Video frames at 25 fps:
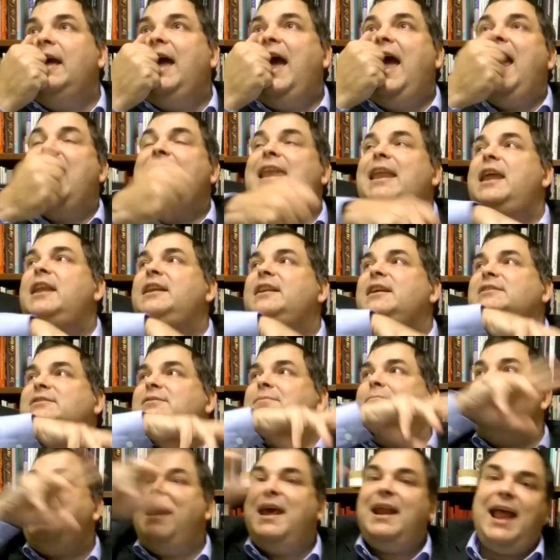And
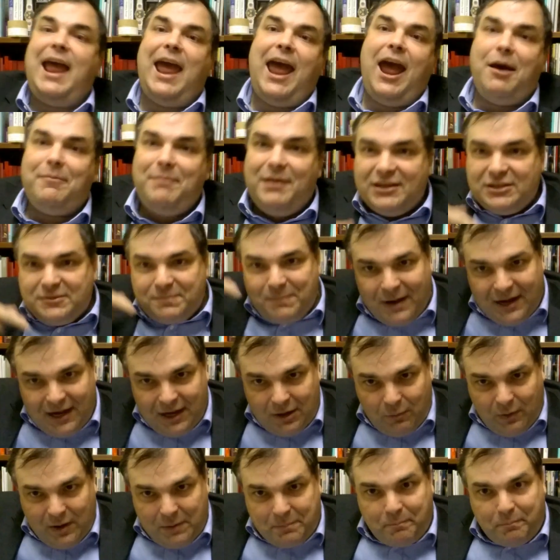doesn't matter how much
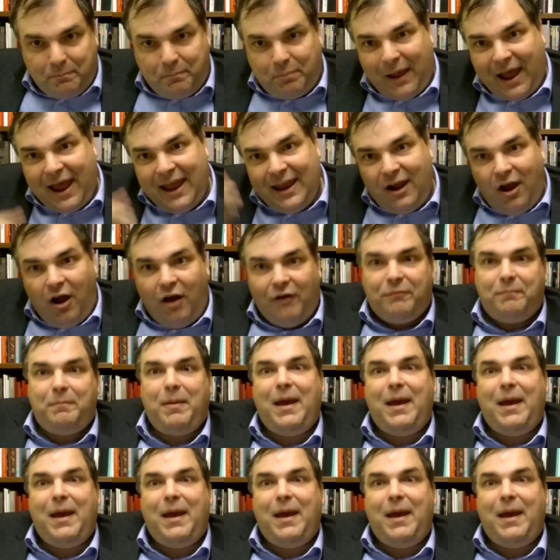money we pay off,